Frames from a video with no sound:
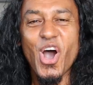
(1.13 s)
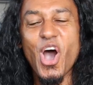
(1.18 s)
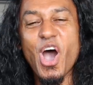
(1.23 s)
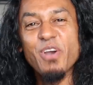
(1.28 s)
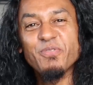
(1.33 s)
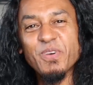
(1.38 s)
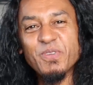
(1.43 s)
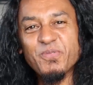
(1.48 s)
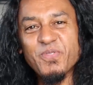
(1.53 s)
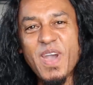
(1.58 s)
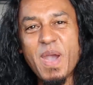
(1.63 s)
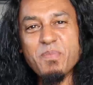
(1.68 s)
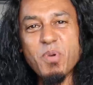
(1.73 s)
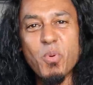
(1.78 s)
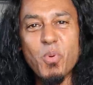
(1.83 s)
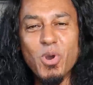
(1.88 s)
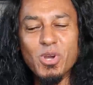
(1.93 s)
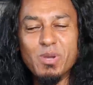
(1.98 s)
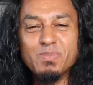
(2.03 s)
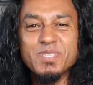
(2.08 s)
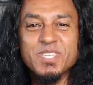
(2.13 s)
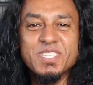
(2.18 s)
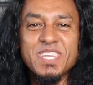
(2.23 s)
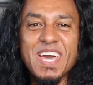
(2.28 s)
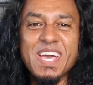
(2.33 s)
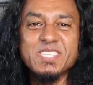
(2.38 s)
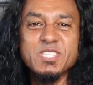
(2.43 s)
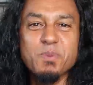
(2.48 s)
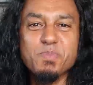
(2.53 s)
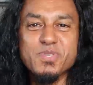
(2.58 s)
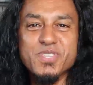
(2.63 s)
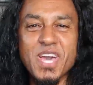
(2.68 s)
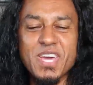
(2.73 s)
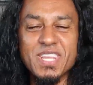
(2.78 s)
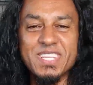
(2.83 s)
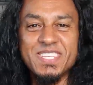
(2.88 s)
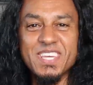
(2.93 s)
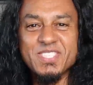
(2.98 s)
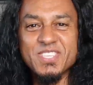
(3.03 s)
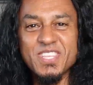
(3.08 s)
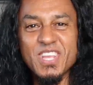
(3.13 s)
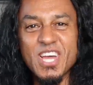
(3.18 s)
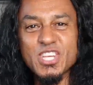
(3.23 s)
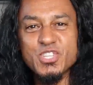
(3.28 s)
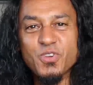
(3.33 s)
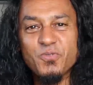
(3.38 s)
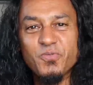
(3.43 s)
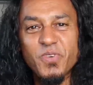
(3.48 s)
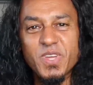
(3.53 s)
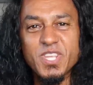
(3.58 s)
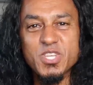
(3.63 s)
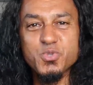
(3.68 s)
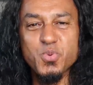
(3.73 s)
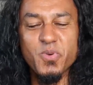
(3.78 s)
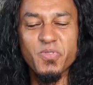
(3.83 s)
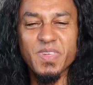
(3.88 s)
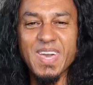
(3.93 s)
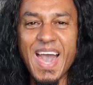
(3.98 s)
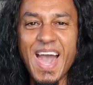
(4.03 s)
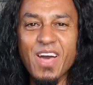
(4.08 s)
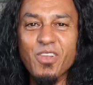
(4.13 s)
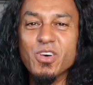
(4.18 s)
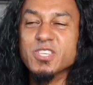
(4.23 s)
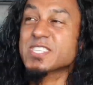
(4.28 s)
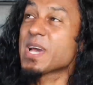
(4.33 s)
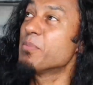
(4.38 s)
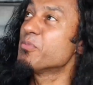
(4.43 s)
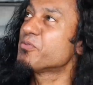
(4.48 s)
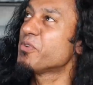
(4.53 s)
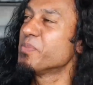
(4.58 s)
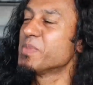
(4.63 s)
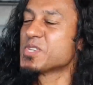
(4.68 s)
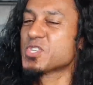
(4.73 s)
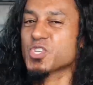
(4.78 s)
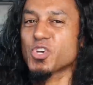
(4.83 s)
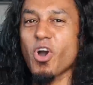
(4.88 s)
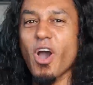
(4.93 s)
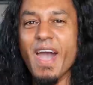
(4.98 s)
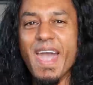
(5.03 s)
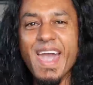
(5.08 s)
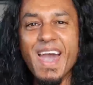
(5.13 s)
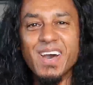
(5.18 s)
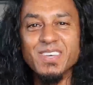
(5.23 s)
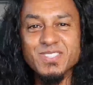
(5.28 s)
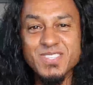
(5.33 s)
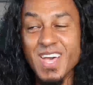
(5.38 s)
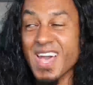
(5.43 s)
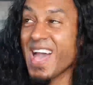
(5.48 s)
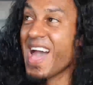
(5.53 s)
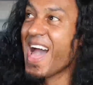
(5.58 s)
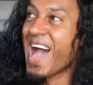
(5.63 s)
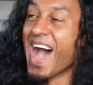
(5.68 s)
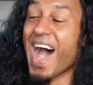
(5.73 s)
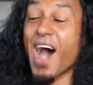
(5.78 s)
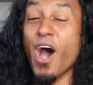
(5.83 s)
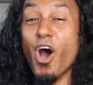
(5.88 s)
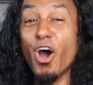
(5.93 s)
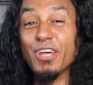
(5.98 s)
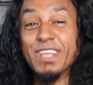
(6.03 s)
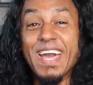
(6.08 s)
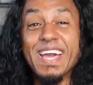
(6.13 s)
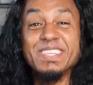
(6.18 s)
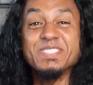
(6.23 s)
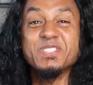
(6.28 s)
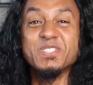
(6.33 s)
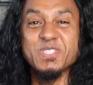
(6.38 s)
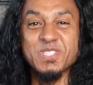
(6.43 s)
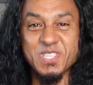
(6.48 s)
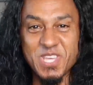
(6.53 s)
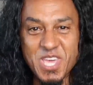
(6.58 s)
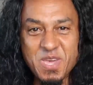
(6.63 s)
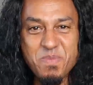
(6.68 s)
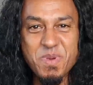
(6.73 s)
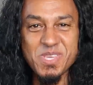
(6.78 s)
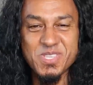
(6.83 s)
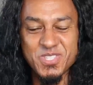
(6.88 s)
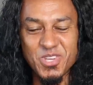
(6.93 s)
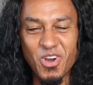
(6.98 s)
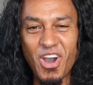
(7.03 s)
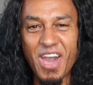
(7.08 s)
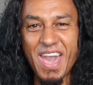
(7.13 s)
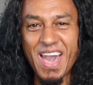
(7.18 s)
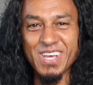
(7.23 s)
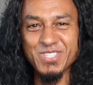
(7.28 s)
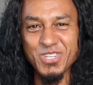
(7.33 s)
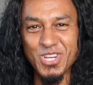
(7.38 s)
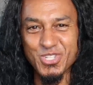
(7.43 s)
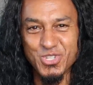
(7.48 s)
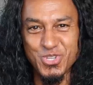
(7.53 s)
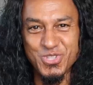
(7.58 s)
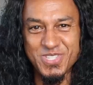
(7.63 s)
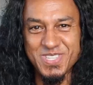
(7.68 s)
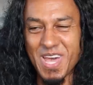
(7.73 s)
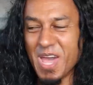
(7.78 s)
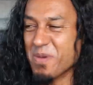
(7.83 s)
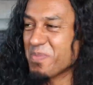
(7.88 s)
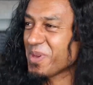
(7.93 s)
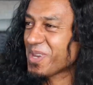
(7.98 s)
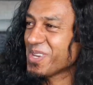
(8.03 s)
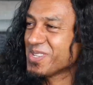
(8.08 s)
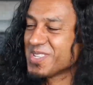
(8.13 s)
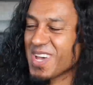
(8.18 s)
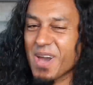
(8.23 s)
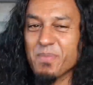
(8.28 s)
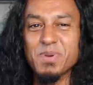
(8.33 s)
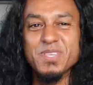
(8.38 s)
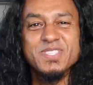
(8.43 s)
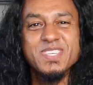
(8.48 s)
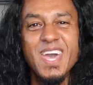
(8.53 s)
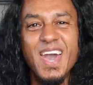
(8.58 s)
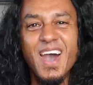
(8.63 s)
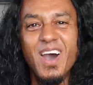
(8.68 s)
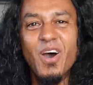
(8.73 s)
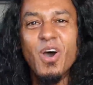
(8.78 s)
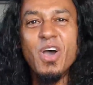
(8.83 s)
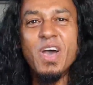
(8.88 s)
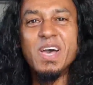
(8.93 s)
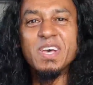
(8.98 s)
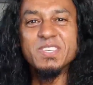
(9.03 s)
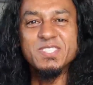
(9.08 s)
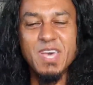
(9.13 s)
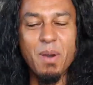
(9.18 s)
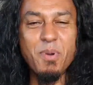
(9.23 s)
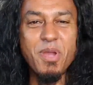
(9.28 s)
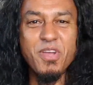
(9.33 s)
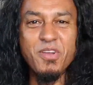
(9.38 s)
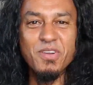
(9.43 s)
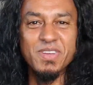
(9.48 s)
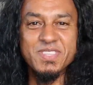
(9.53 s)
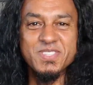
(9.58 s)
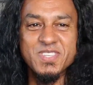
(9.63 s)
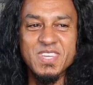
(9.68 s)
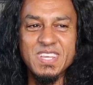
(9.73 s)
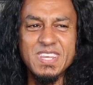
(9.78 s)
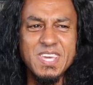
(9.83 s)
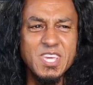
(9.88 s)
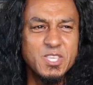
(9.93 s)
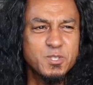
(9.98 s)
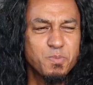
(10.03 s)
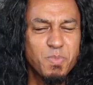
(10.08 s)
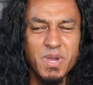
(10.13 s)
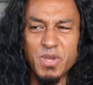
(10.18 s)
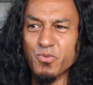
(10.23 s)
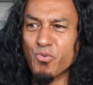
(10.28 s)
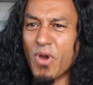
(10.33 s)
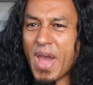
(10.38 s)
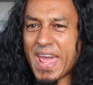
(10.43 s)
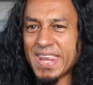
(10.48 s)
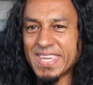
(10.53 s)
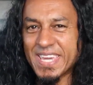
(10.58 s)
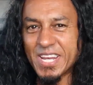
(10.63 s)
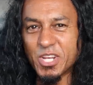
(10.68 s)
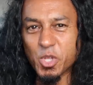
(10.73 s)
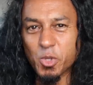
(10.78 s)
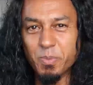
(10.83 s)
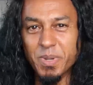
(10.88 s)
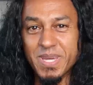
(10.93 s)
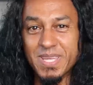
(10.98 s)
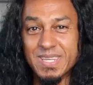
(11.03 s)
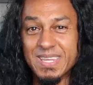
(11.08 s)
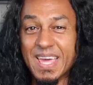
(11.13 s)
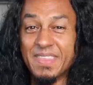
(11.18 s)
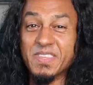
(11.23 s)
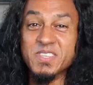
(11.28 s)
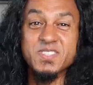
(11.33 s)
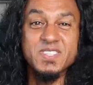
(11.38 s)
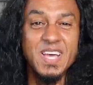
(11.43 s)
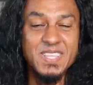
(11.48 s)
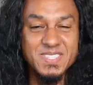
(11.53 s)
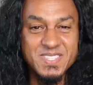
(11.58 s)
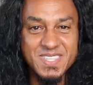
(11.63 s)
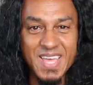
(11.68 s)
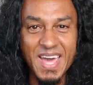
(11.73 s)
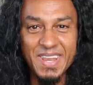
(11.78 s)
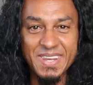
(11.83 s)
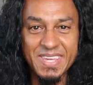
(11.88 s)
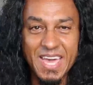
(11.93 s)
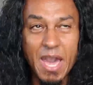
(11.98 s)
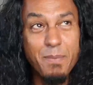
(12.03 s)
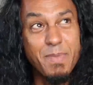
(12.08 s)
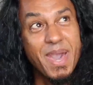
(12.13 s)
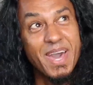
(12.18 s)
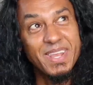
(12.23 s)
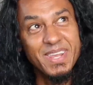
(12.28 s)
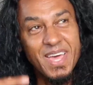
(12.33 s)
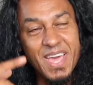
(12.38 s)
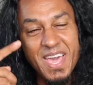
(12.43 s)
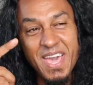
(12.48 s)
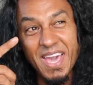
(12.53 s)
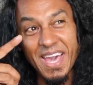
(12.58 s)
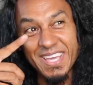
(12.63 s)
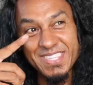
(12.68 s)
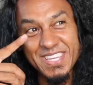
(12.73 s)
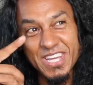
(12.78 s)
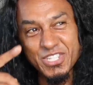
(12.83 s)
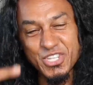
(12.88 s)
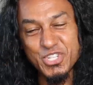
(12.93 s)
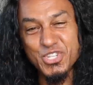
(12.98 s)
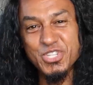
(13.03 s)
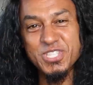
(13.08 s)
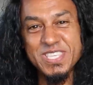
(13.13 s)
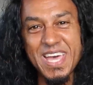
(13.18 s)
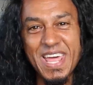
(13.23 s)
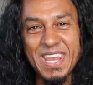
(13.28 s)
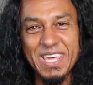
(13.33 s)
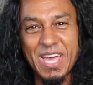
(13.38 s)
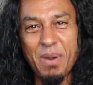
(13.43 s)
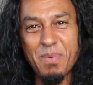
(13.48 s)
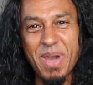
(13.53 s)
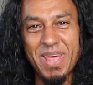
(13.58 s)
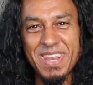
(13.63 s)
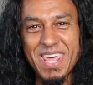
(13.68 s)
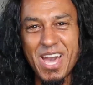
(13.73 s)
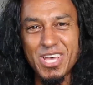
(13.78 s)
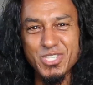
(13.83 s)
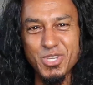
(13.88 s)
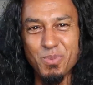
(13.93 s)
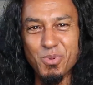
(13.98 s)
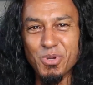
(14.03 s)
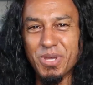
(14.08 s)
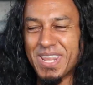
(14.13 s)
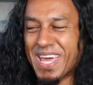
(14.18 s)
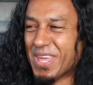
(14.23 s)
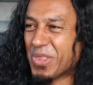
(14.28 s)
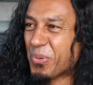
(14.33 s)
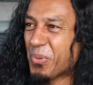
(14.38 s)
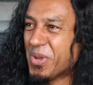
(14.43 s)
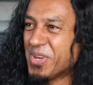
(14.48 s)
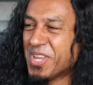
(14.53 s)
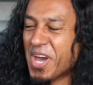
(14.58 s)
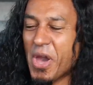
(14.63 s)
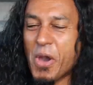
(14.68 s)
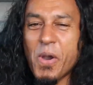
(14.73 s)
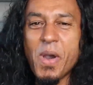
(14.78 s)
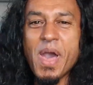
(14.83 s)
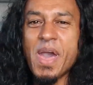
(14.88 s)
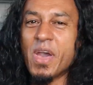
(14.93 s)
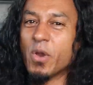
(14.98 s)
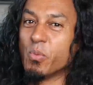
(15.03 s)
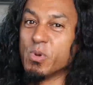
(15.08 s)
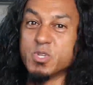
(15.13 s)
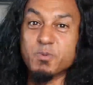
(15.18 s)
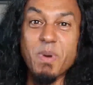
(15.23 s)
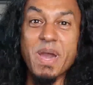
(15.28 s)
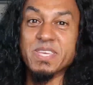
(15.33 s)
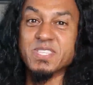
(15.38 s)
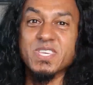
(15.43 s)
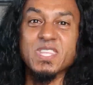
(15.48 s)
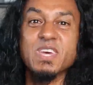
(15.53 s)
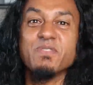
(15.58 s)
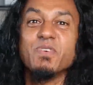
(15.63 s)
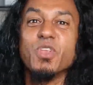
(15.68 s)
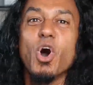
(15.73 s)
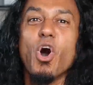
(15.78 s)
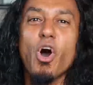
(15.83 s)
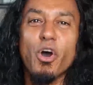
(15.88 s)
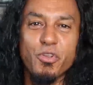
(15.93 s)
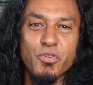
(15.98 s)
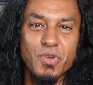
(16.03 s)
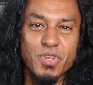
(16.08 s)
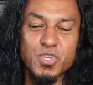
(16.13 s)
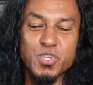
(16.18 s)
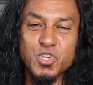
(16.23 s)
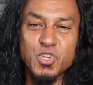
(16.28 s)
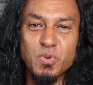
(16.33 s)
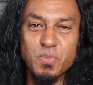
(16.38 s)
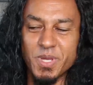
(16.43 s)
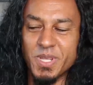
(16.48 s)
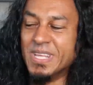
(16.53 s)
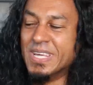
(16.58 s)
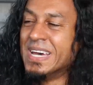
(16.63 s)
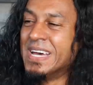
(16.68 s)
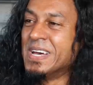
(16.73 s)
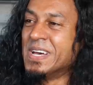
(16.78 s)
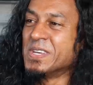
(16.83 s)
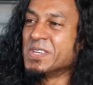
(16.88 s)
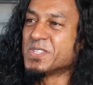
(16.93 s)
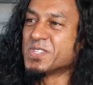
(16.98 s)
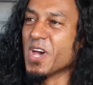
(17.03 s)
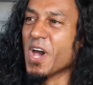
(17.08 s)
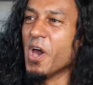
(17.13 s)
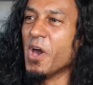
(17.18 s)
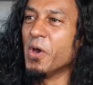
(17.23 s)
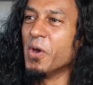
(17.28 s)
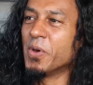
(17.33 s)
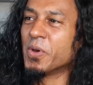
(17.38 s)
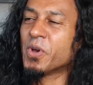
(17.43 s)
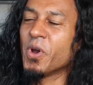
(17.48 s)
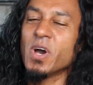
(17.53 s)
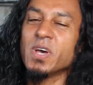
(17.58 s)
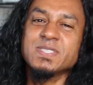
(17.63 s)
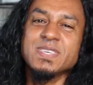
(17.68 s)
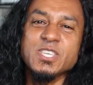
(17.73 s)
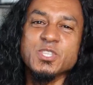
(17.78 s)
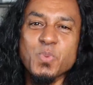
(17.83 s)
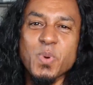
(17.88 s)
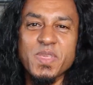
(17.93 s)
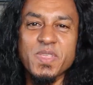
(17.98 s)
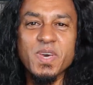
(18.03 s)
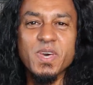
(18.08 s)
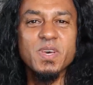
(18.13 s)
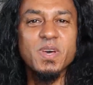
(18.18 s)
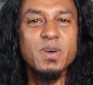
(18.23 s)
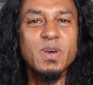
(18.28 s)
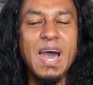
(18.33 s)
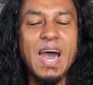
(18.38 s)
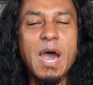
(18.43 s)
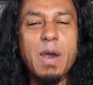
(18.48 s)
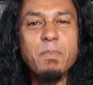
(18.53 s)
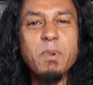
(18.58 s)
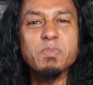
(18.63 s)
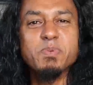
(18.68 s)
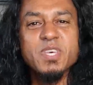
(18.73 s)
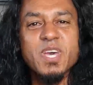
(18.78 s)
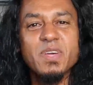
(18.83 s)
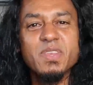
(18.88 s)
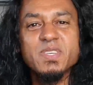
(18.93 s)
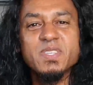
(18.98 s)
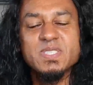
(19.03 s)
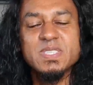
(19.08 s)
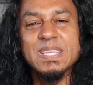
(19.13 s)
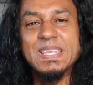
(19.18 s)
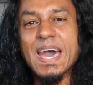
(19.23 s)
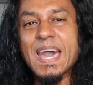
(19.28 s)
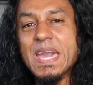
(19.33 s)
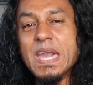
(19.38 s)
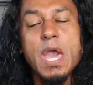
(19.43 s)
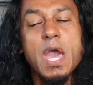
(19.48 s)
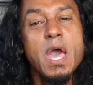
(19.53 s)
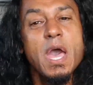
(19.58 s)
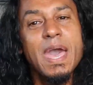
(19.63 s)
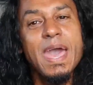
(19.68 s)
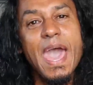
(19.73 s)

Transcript: Hi Fit Family. welcome to today's episode of Destination Fitness with Carlos coming from the Sky House. A hot and steamy Sky House I should say because um, it's our summer here in Sydney. It's been raining a little bit and the sun's starting to come out. It's actually just starting to come out now as I'm looking out the window which makes it even hotter and humid. So guys that's where the um, episode is today.